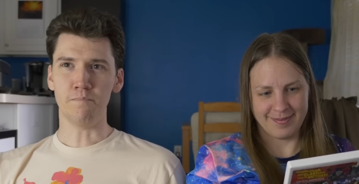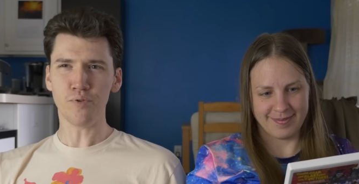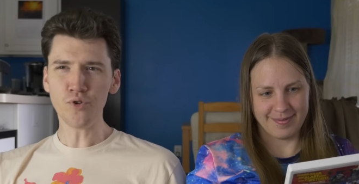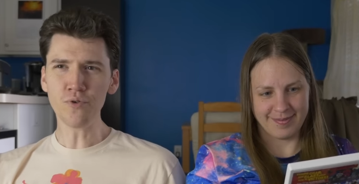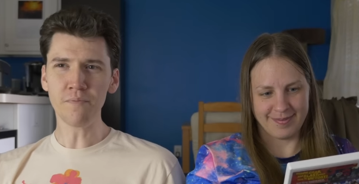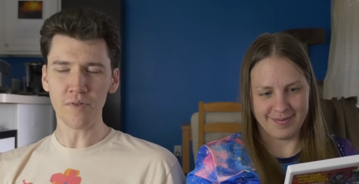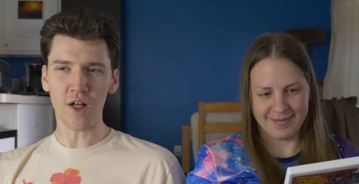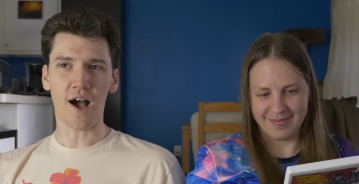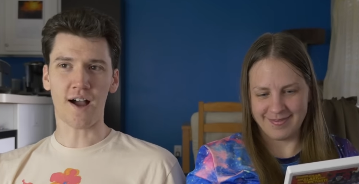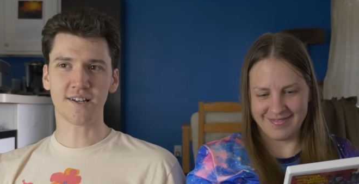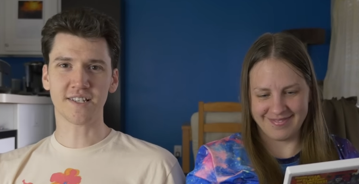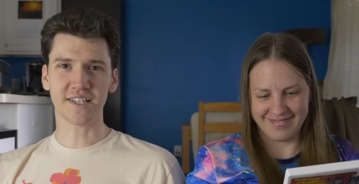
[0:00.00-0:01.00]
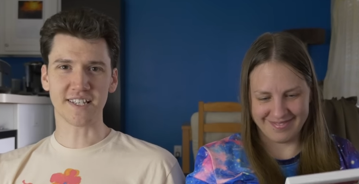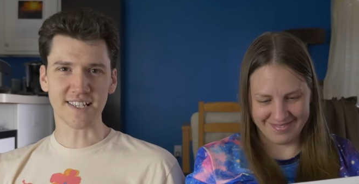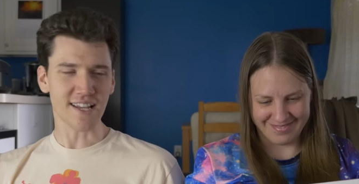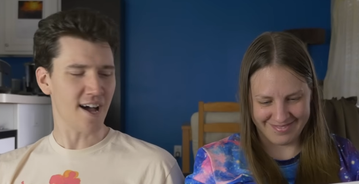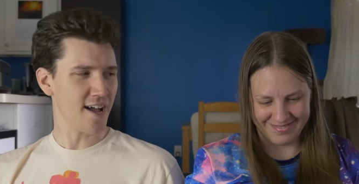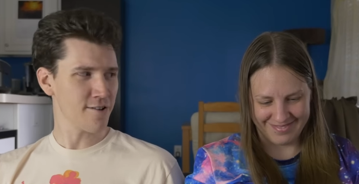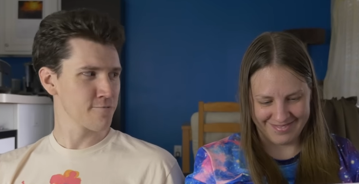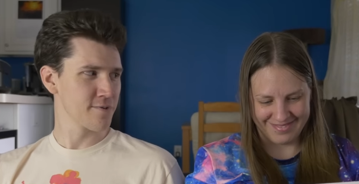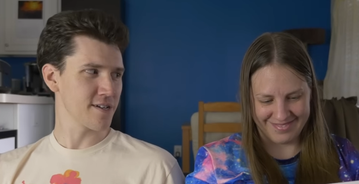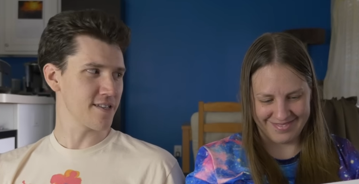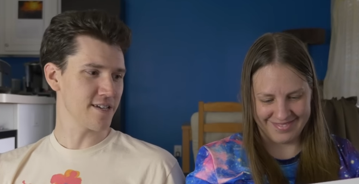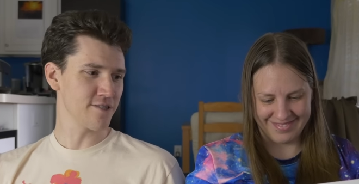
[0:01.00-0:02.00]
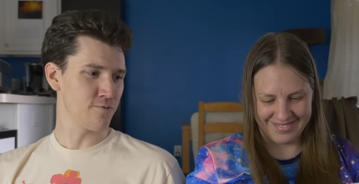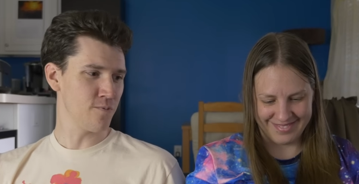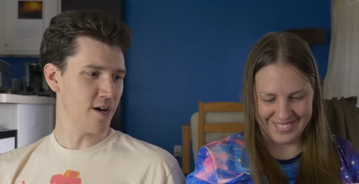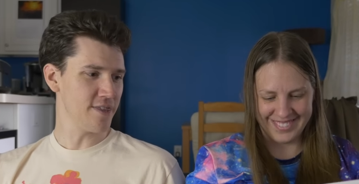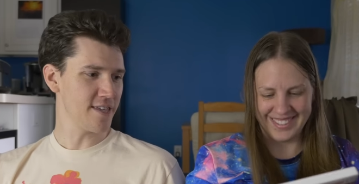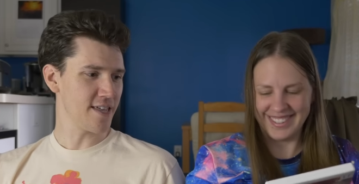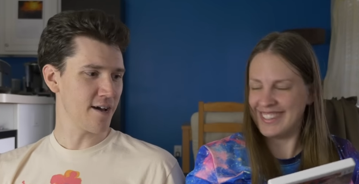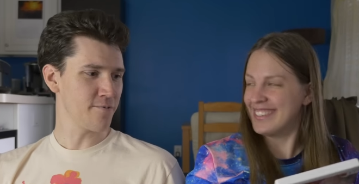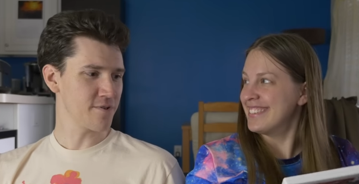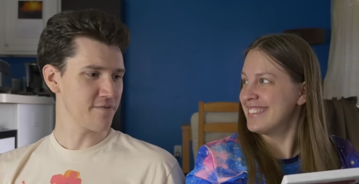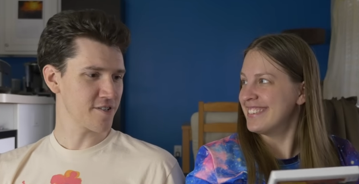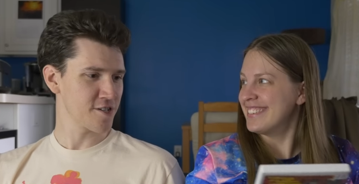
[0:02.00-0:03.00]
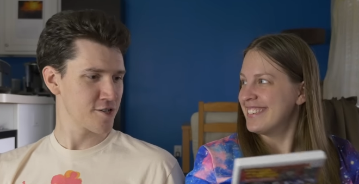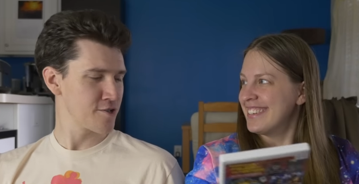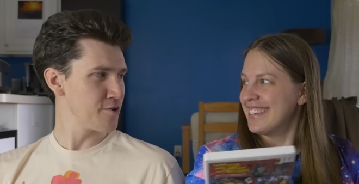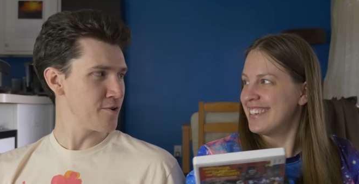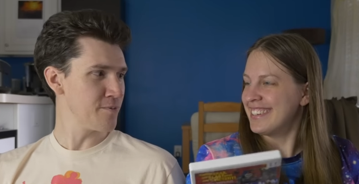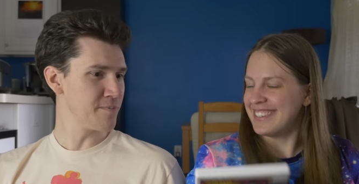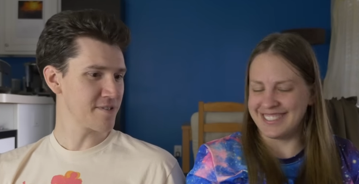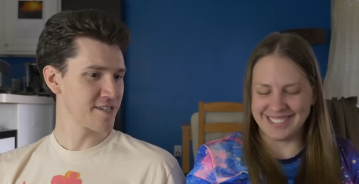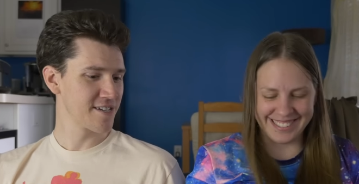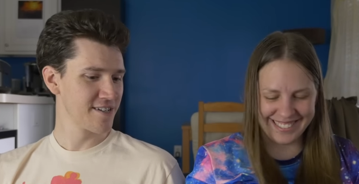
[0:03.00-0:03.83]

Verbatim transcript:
Speaker 1: Boom Blox is not really the one that I would have assumed